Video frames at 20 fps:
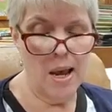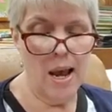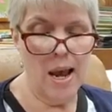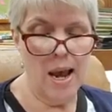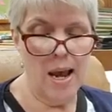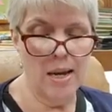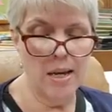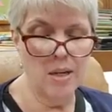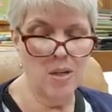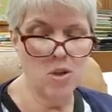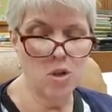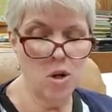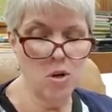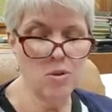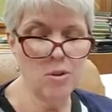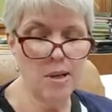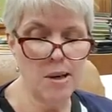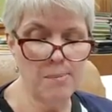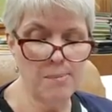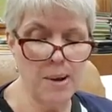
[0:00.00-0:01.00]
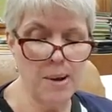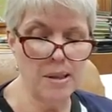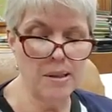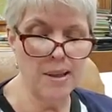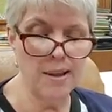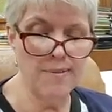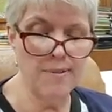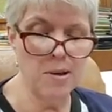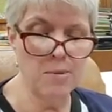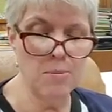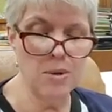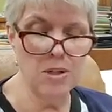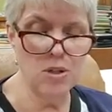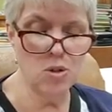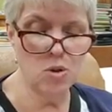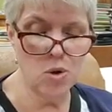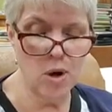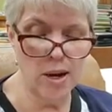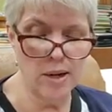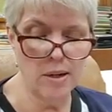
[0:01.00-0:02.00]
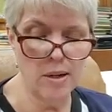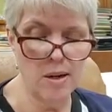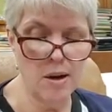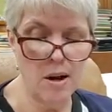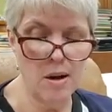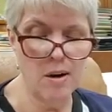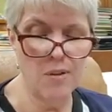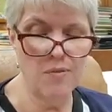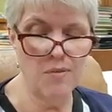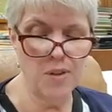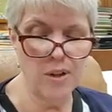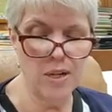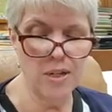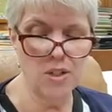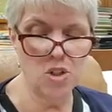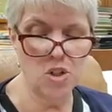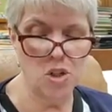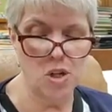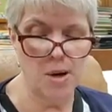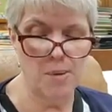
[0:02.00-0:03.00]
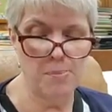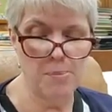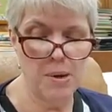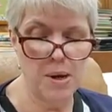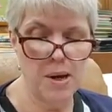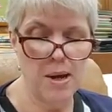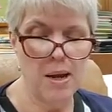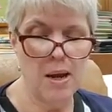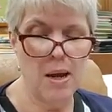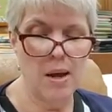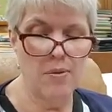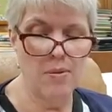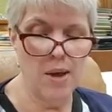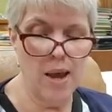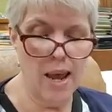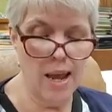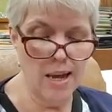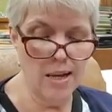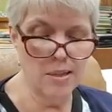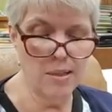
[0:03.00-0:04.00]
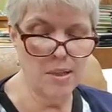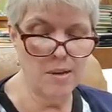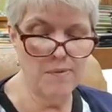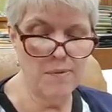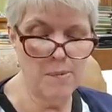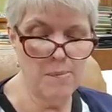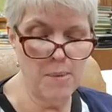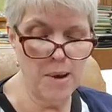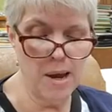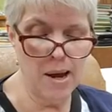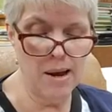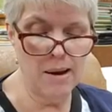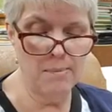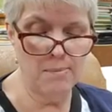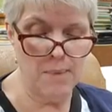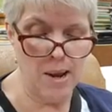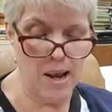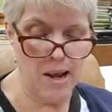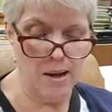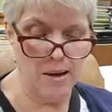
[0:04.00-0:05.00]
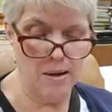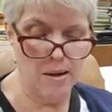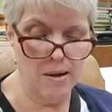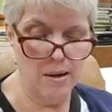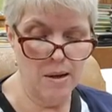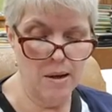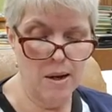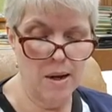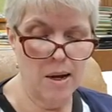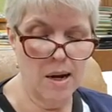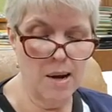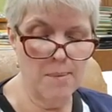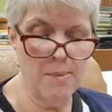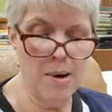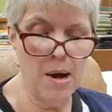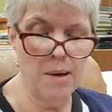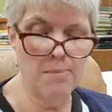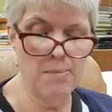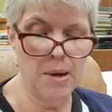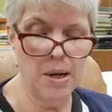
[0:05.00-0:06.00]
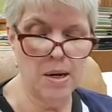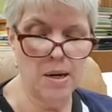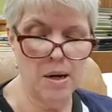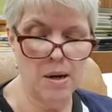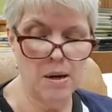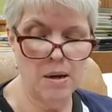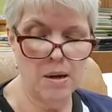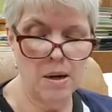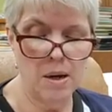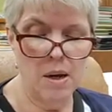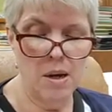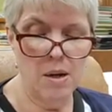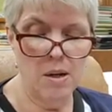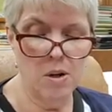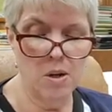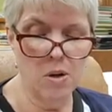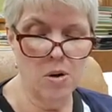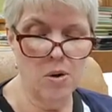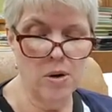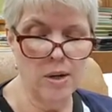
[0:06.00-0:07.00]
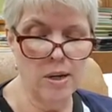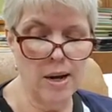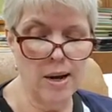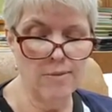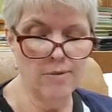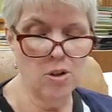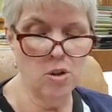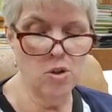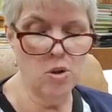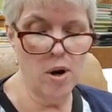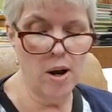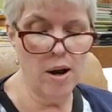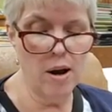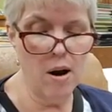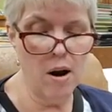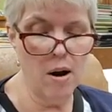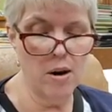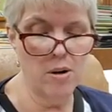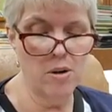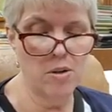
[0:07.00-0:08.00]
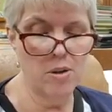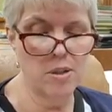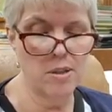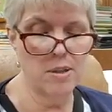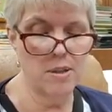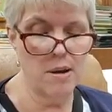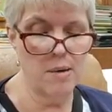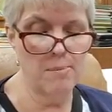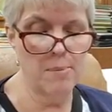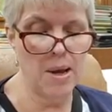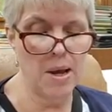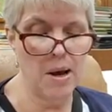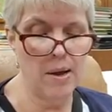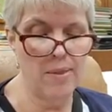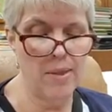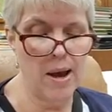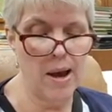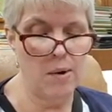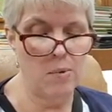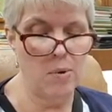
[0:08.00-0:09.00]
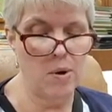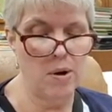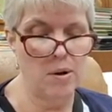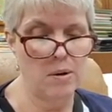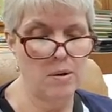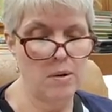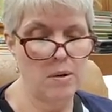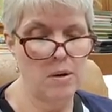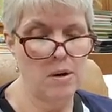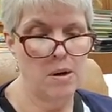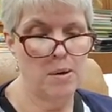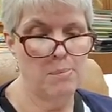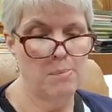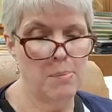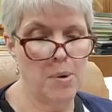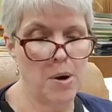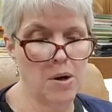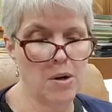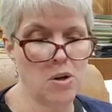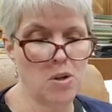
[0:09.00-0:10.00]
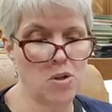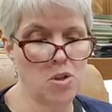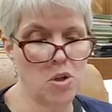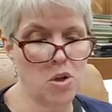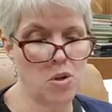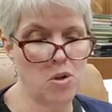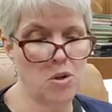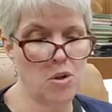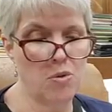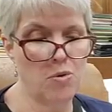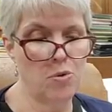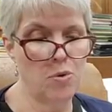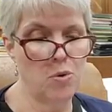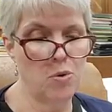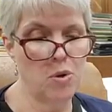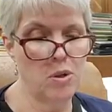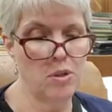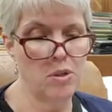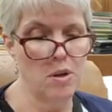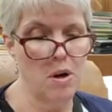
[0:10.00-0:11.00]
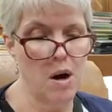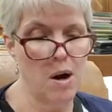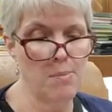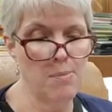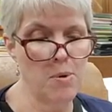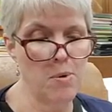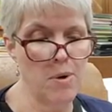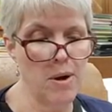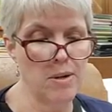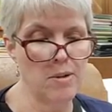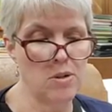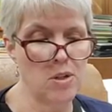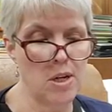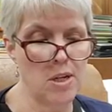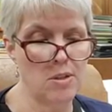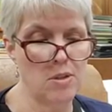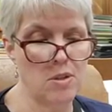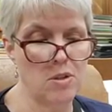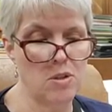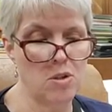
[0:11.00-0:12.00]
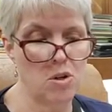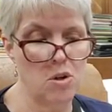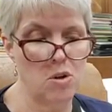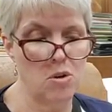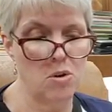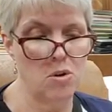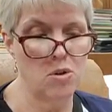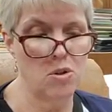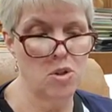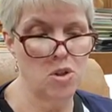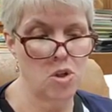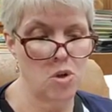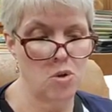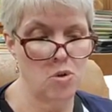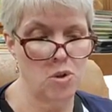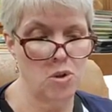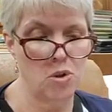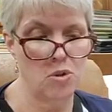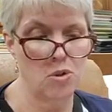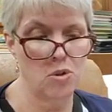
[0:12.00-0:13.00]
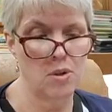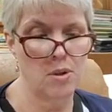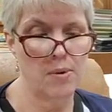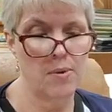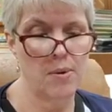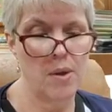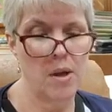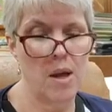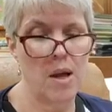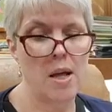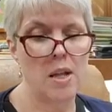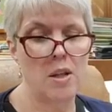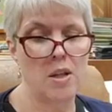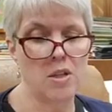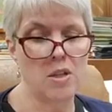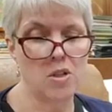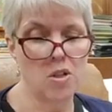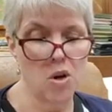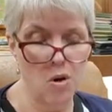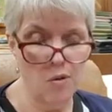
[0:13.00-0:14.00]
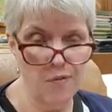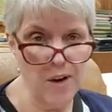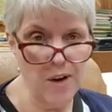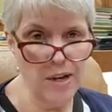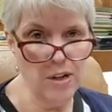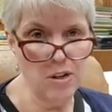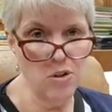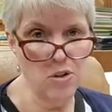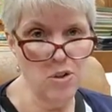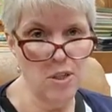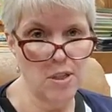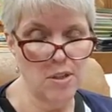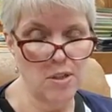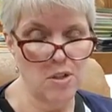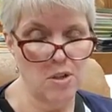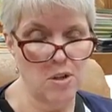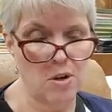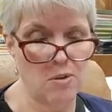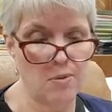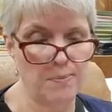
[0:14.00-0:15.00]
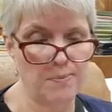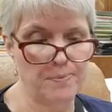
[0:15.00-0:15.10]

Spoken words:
And he shows that by leaving me stranded on a fleet ship in the hands of a madman. Come on, Mina. You're going to have to try harder to sell me on that one." Parker turned and threw his arm around Chase's shoulders. "Let's go find your sister."